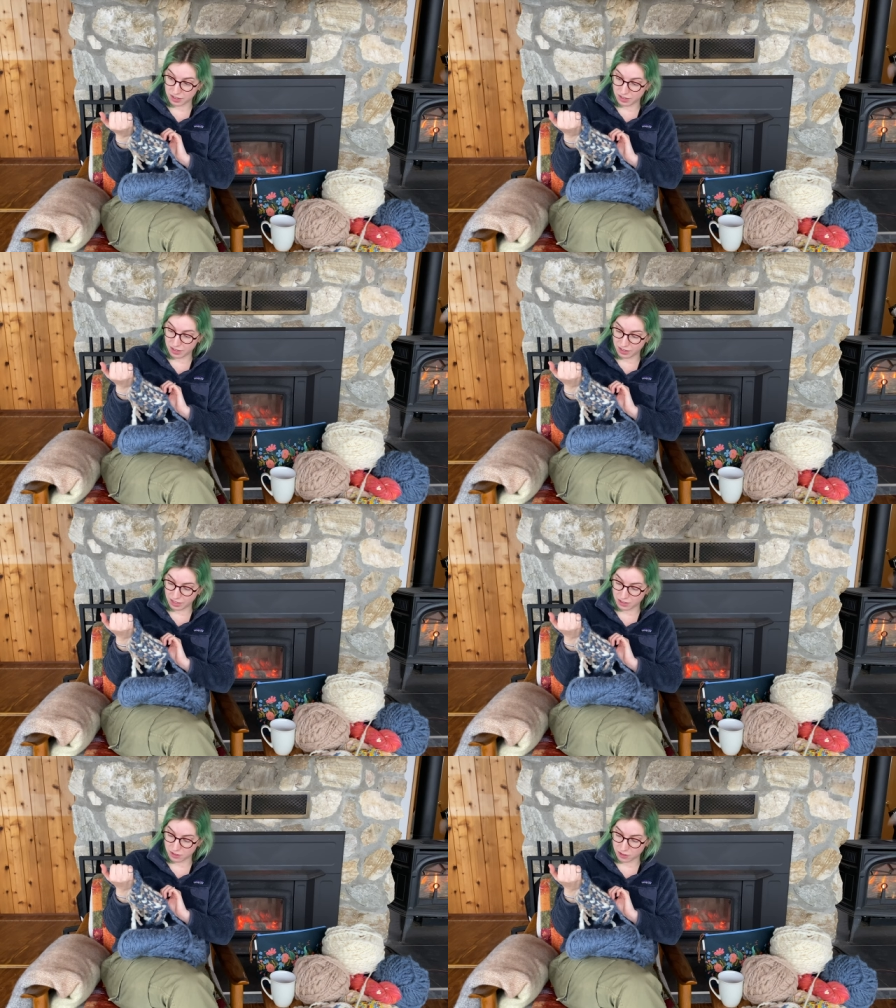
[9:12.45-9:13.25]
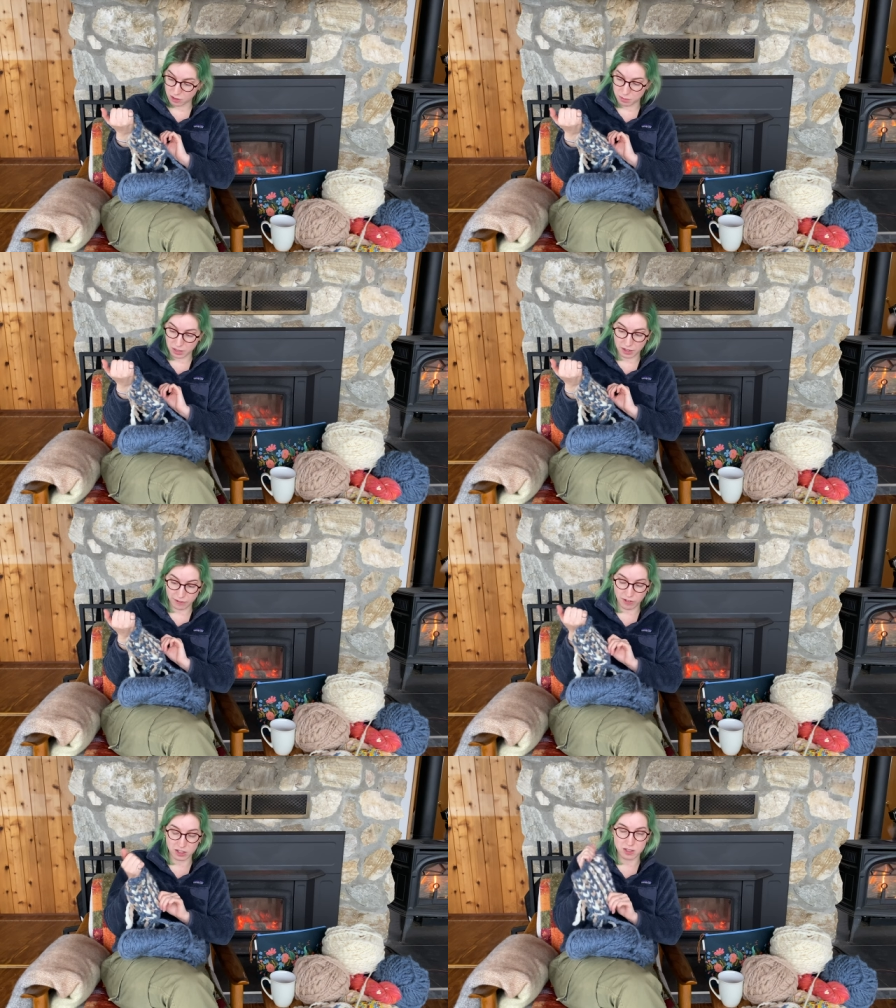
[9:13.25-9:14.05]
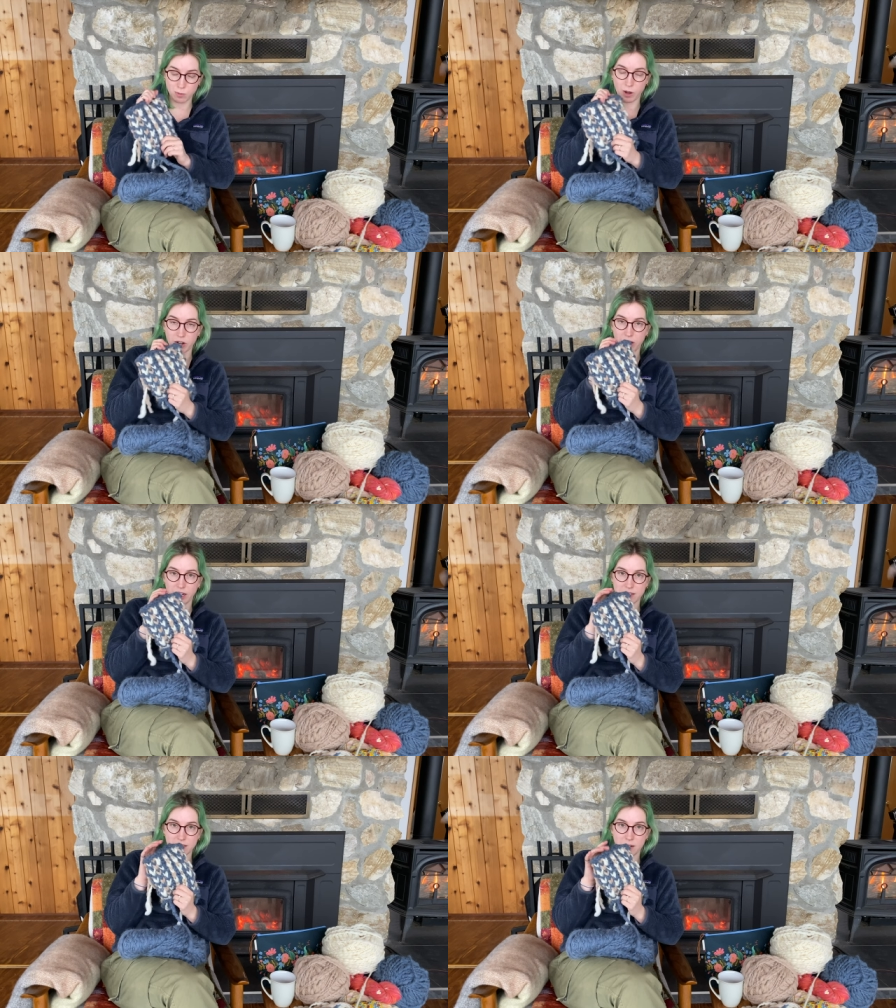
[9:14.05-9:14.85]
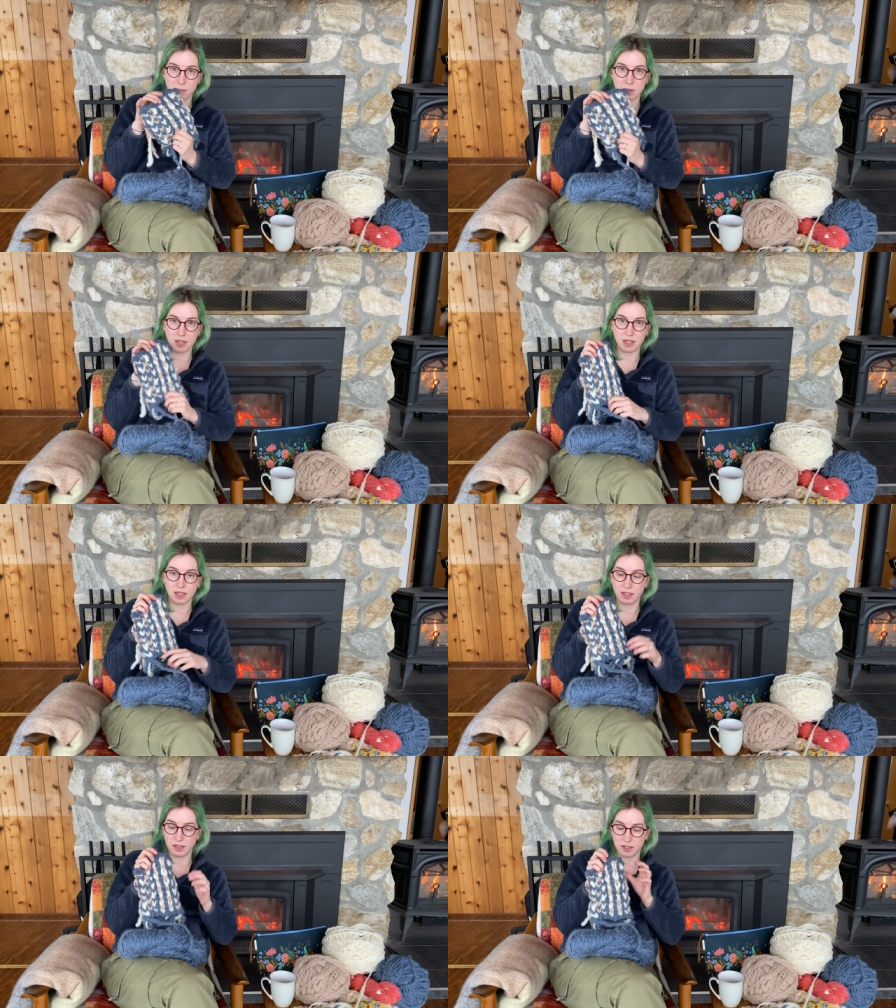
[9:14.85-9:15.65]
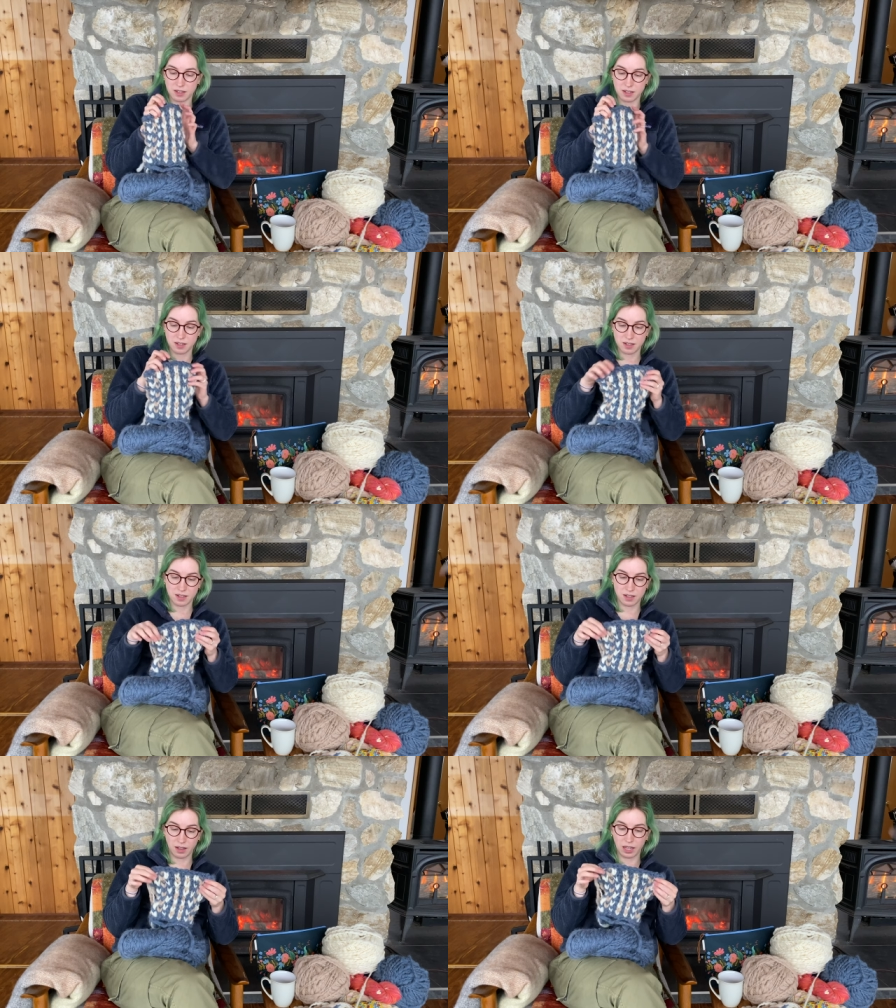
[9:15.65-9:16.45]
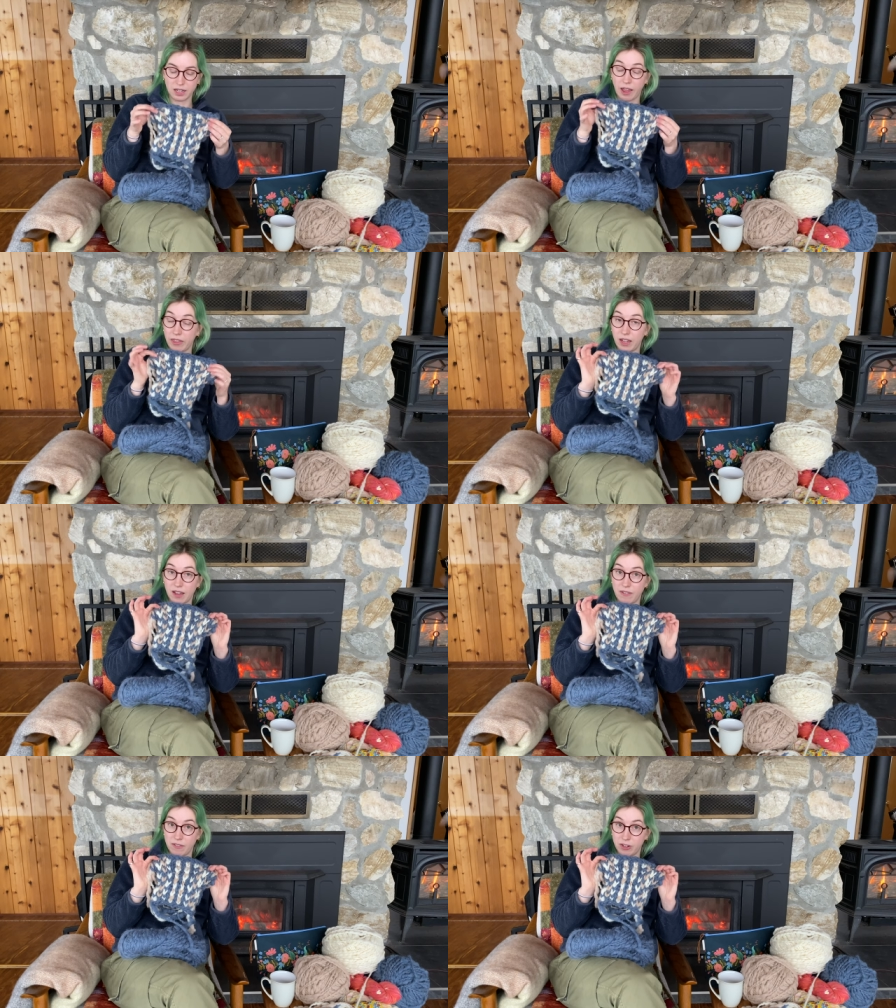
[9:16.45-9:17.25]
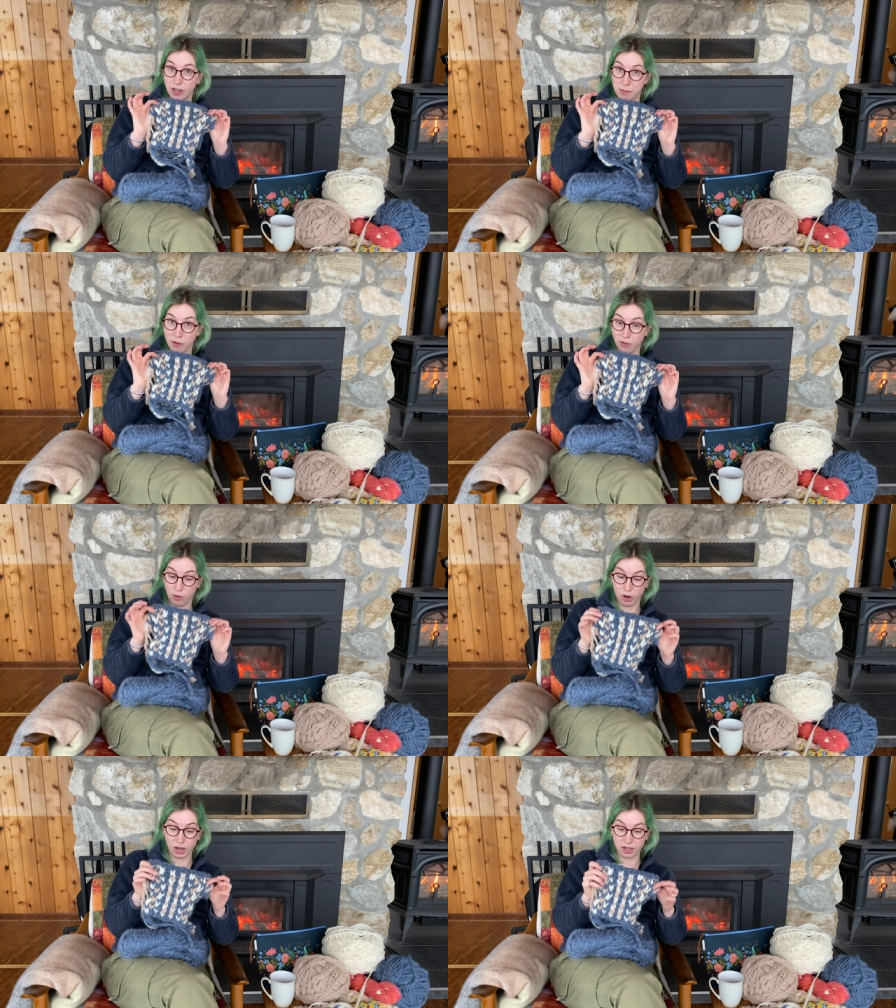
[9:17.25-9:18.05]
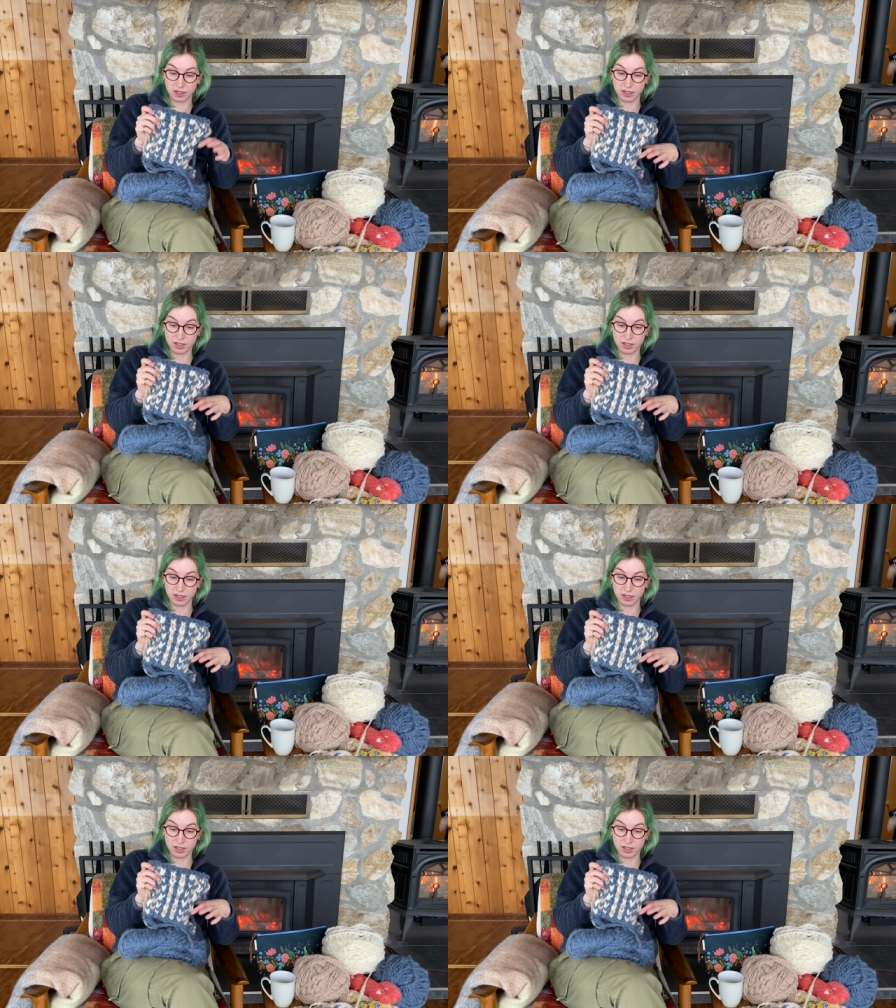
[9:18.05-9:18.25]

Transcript: I think it's just gonna be a fun sweater and it's gonna be like nothing I've ever knit before.